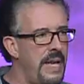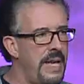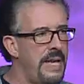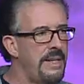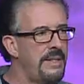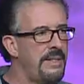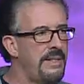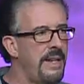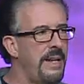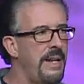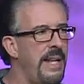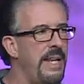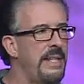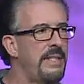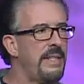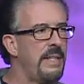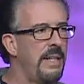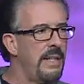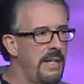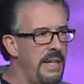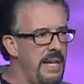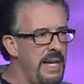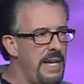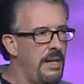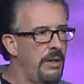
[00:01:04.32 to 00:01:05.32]
says that
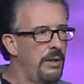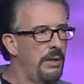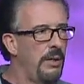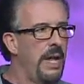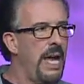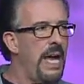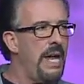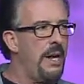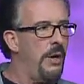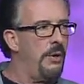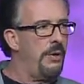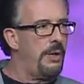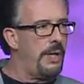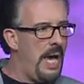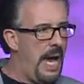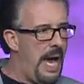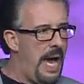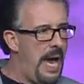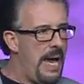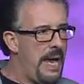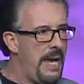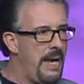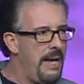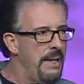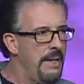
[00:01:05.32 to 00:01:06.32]
it's legal and
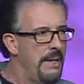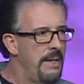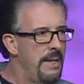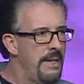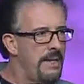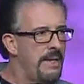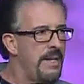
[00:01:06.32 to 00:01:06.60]
okay